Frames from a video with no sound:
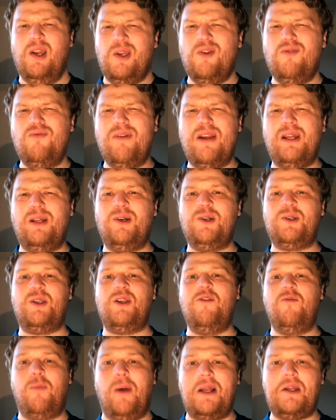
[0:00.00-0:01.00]
You realise that
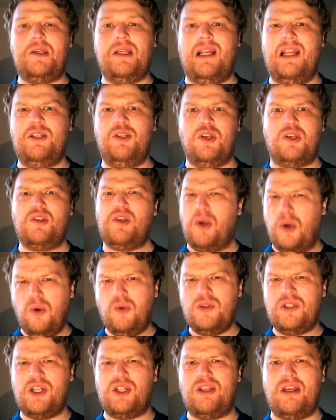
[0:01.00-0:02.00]
you've basically just
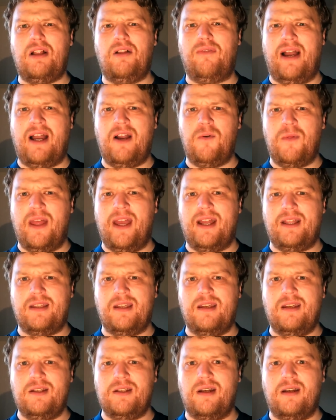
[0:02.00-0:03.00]
called yourself out there,
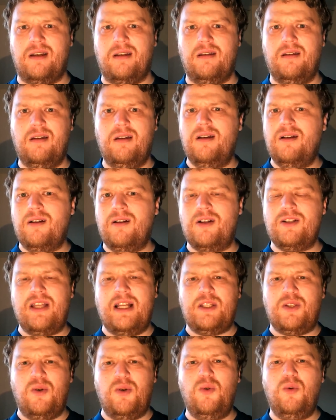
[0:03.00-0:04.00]
TJ. Because
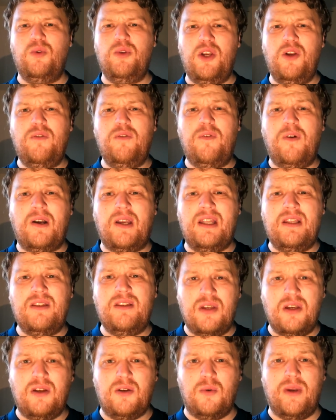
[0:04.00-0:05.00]
that's all you fucking
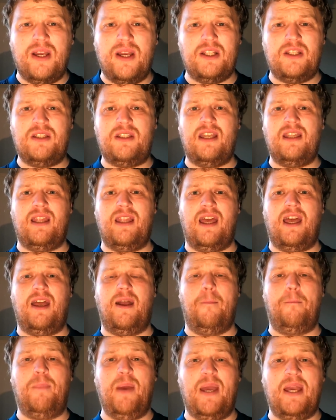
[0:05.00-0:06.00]
do is sit there
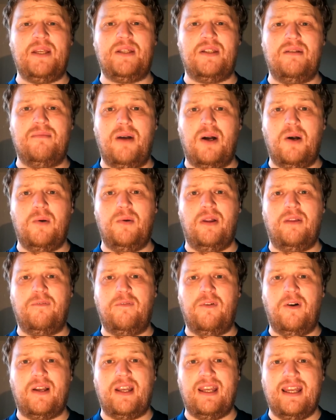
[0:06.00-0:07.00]
and piss and moan on the
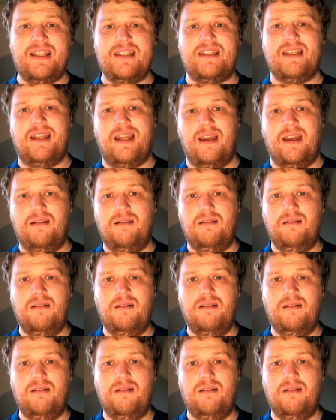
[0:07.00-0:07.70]
fucking internet.